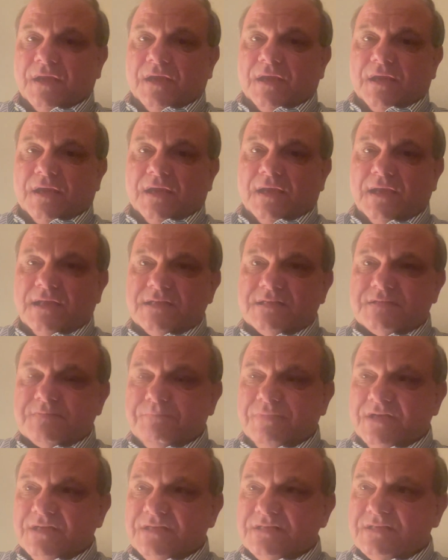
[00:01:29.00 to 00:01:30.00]
has
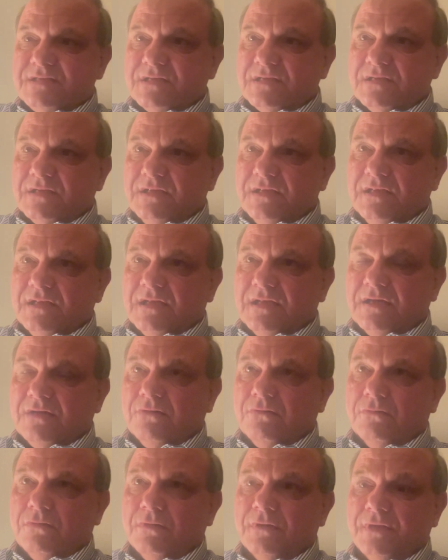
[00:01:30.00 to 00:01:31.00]
basically
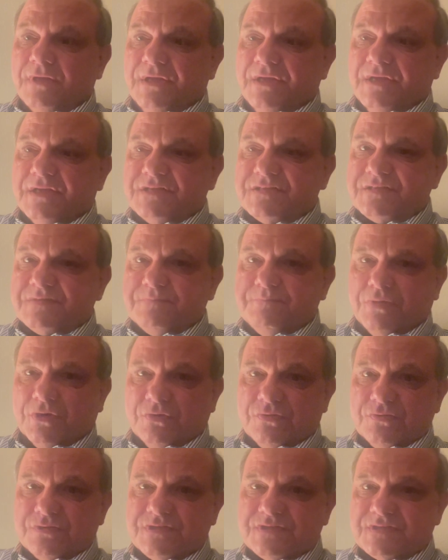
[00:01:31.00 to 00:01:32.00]
now
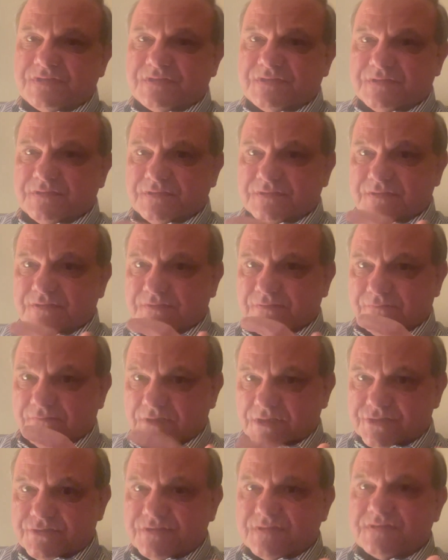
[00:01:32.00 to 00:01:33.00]
exposed the
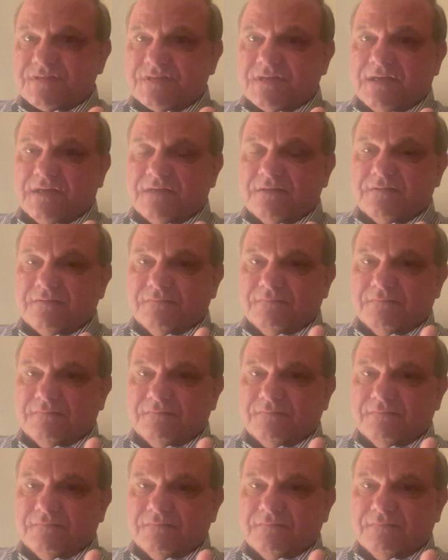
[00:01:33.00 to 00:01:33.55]
Russian side.